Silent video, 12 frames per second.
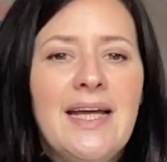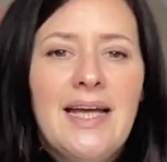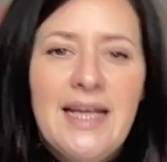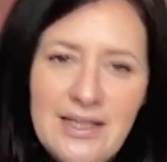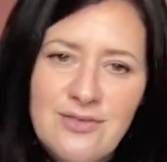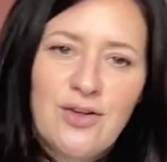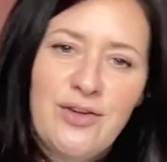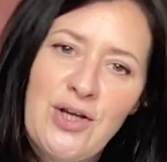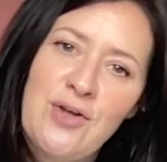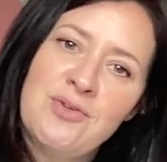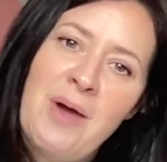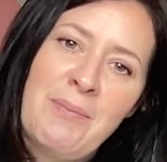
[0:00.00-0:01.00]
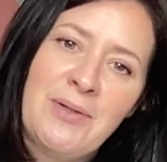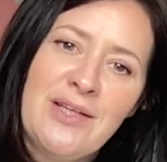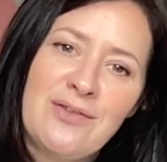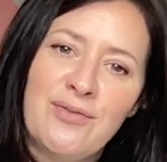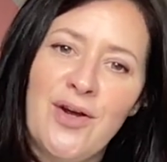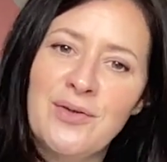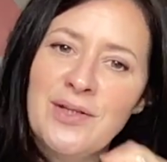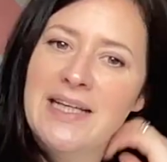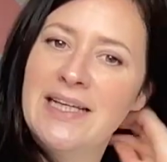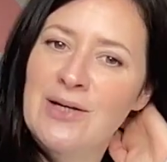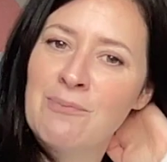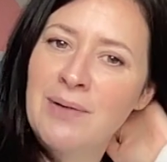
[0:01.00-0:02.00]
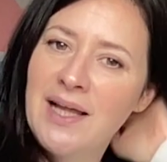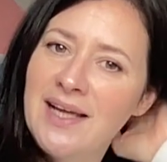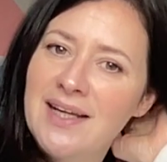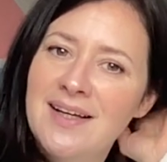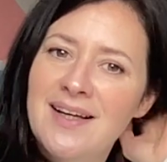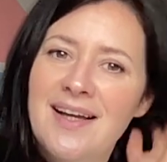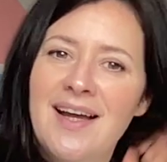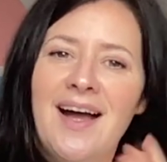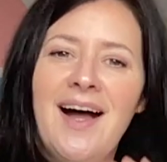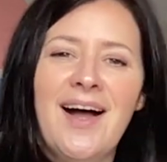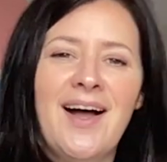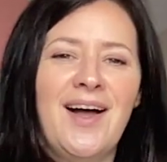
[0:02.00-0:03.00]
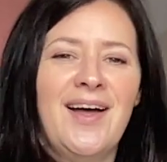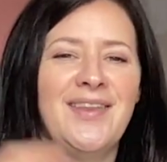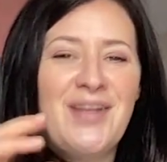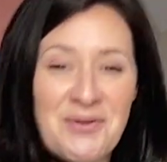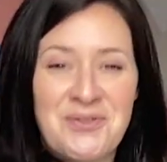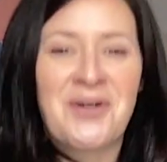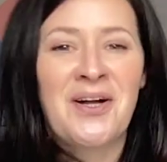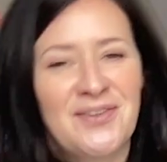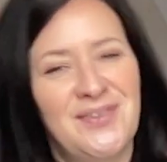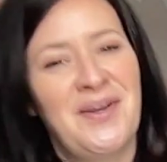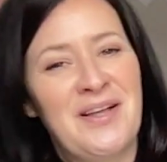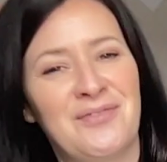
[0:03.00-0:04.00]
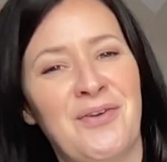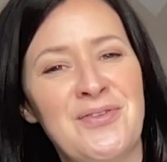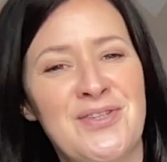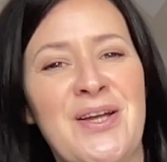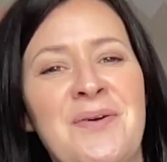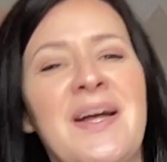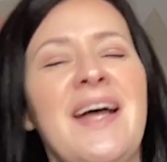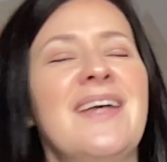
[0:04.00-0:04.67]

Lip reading: he's got the Yoto app on his phone, and he can play the Yoto cards through his phone too.